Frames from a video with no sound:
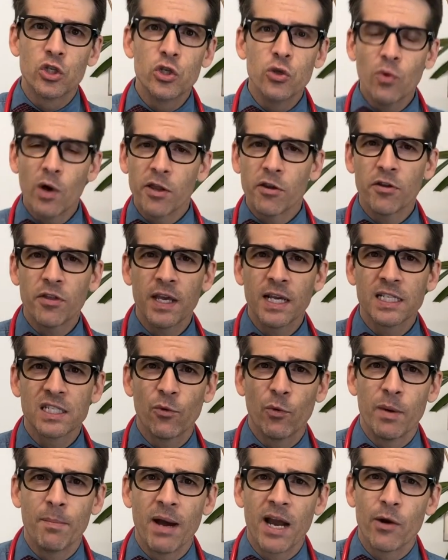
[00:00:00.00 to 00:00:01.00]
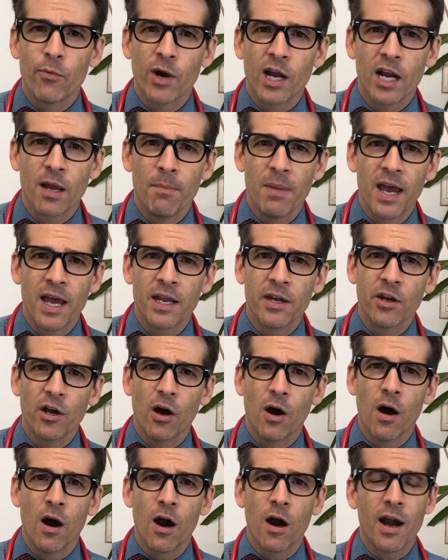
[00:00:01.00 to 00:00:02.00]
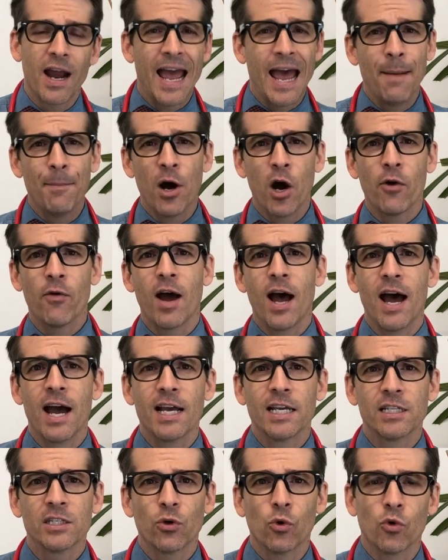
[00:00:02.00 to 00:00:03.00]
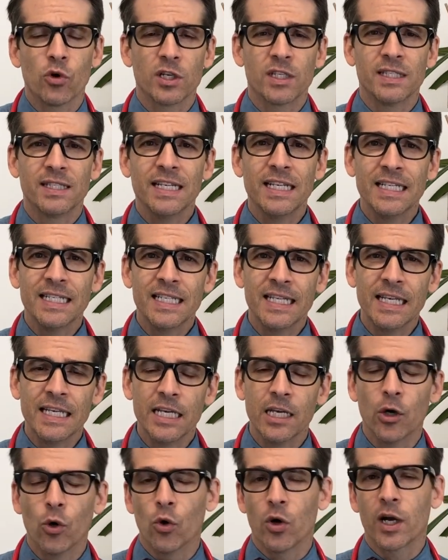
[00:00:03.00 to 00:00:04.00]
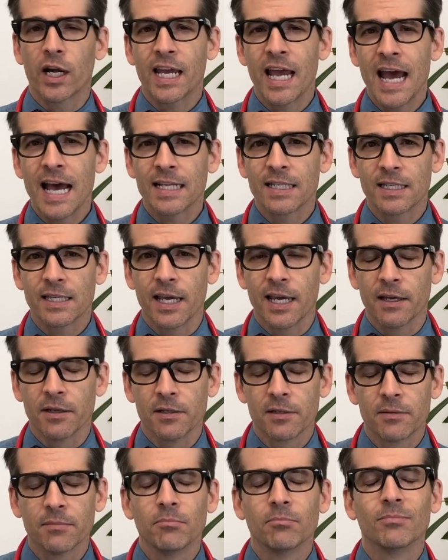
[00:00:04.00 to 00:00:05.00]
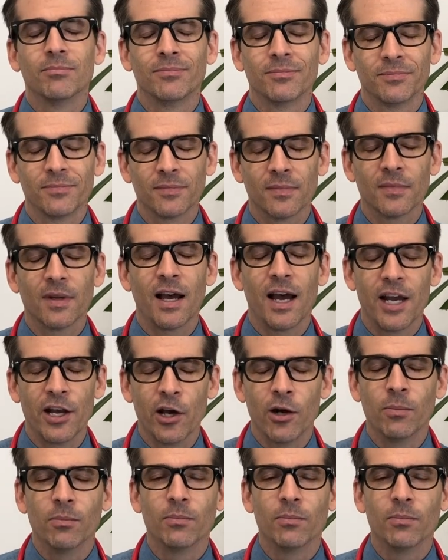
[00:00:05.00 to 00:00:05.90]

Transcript: Two other things that we might recommend are MRIs or CT or CAT scans. I know.